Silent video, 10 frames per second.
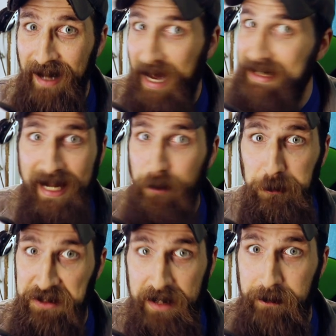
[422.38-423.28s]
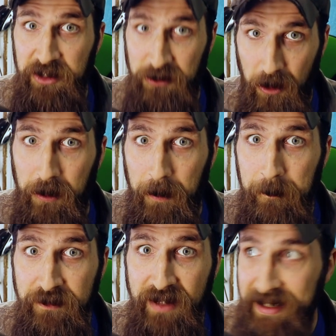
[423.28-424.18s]
I can't hold it in much
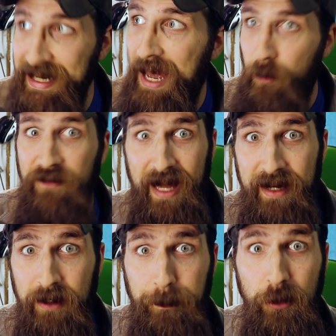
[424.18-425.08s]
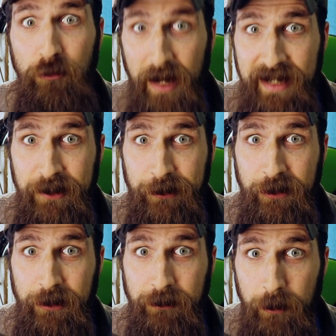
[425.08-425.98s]
longer, and now we've added a blue reindeer
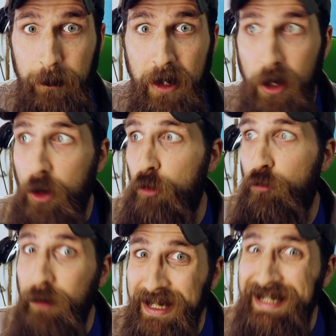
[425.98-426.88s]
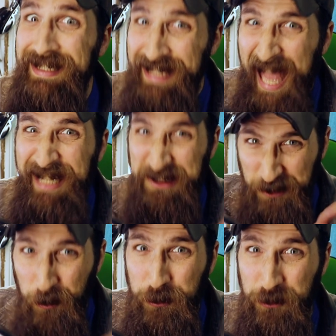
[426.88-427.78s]
to the group who really lacks
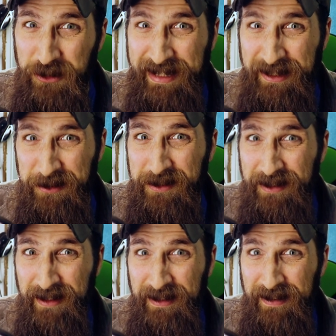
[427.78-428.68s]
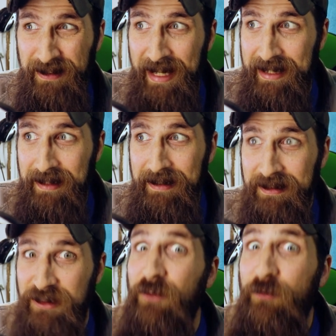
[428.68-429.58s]
social skills. Like,
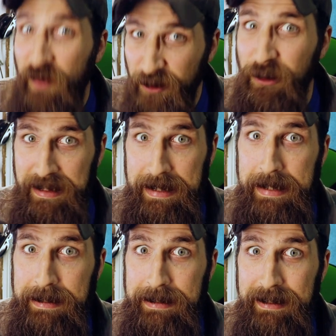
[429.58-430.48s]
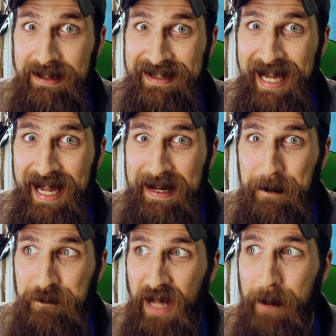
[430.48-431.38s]
severely, okay?
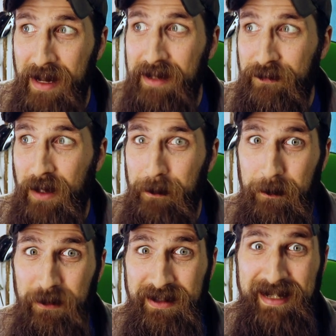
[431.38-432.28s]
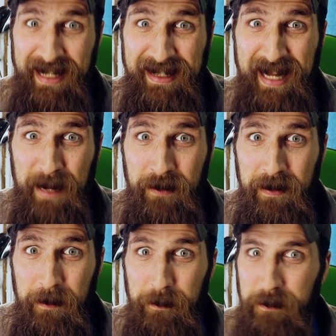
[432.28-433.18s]
I might have come up with the
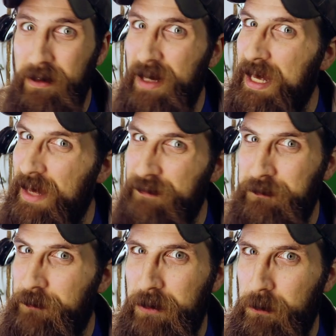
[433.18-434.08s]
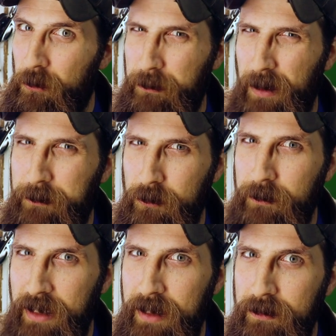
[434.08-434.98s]
nickname, but I haven't fully warmed up to
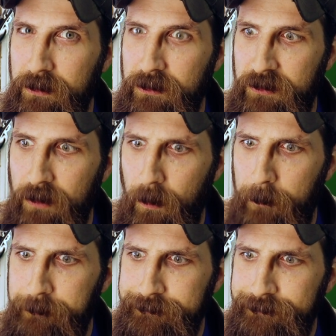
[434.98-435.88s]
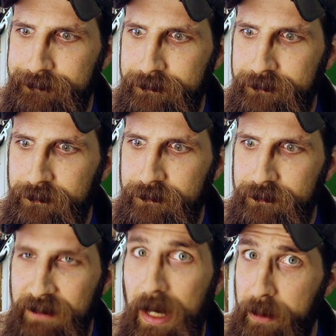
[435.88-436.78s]
him yet, so
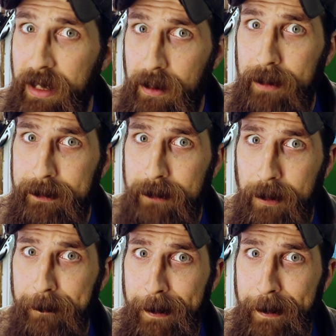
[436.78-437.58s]
yeah, we got a lot to talk